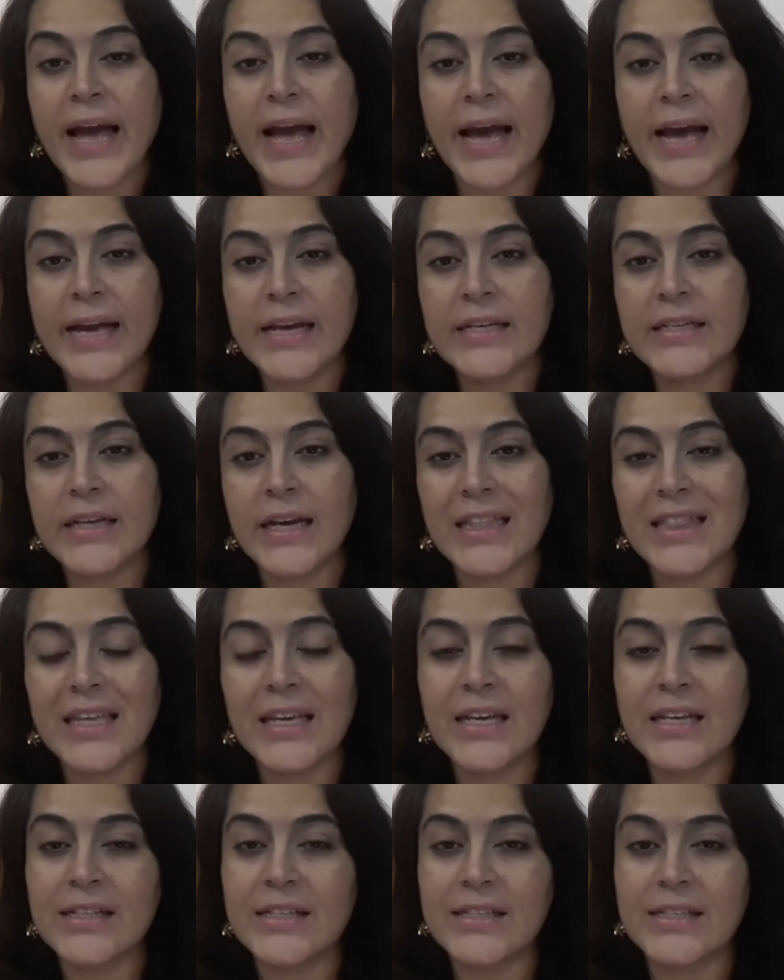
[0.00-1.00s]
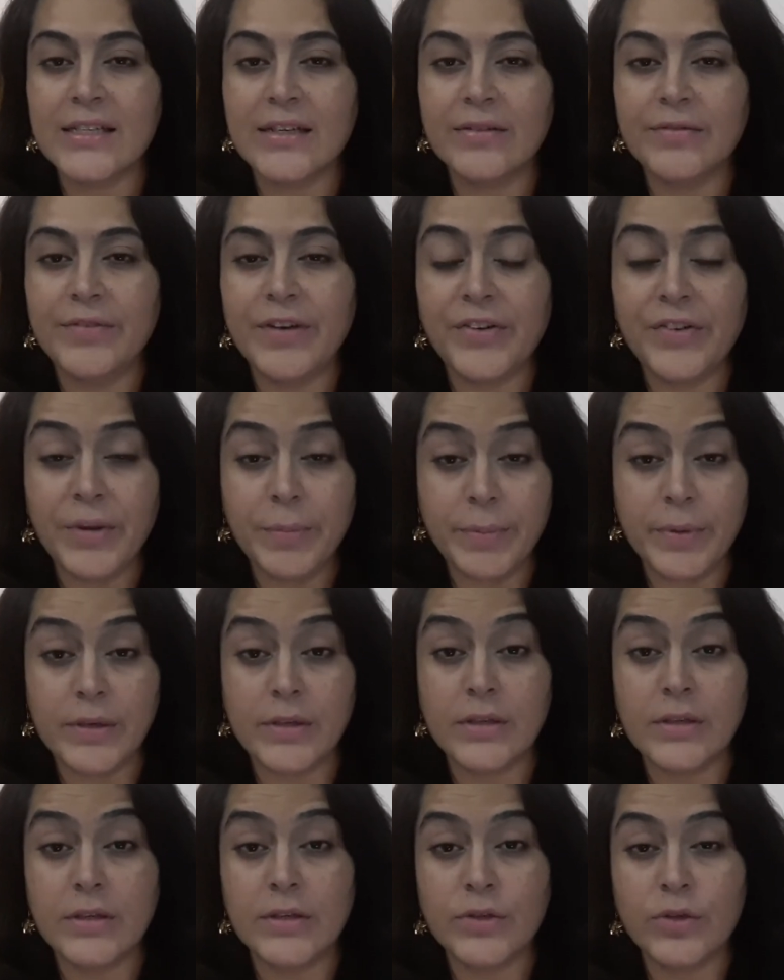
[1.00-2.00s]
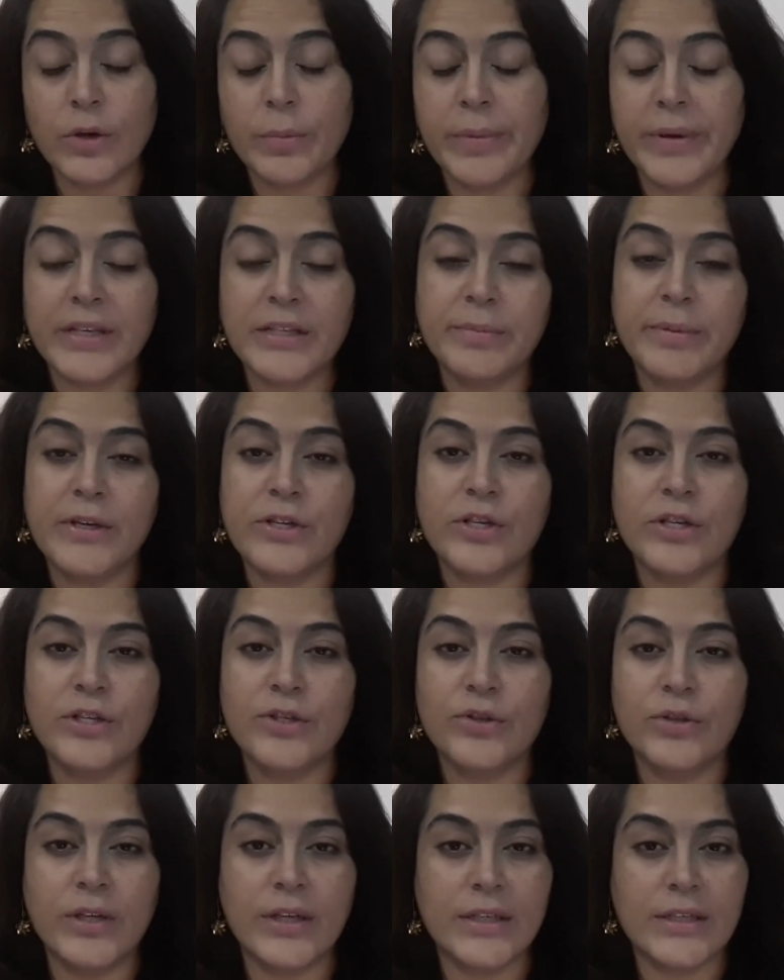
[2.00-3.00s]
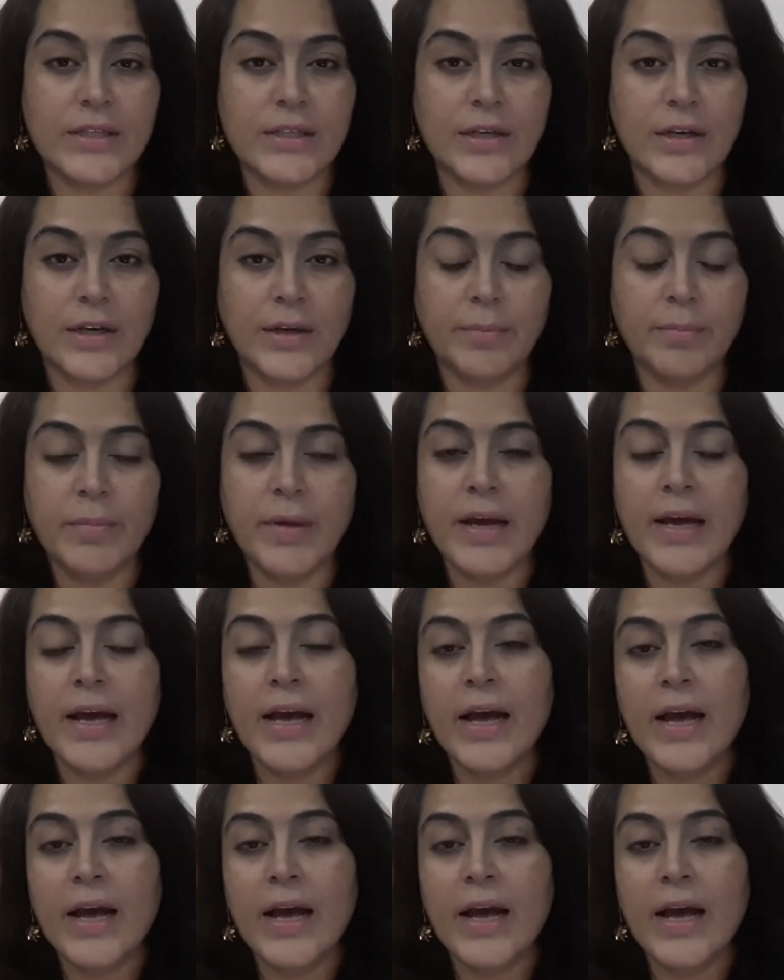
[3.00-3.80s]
and I think it's a very pertinent topic, especially in today's time,